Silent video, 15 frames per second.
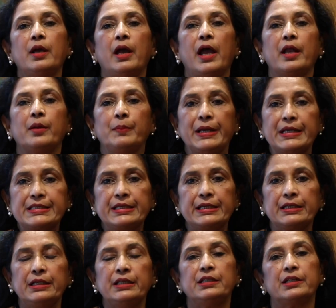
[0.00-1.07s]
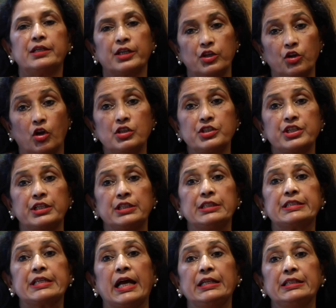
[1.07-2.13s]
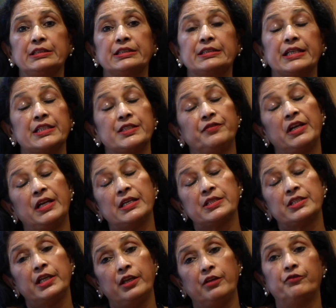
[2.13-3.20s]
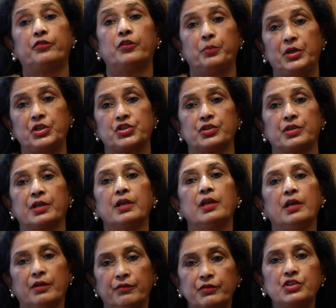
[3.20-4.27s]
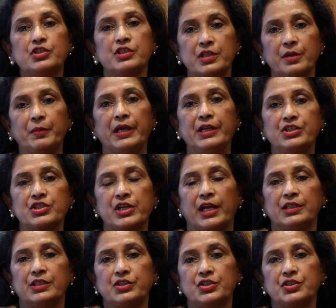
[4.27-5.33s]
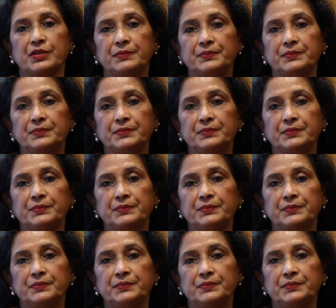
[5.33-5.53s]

and basically the technological challenges as well as the information, which is the main challenge.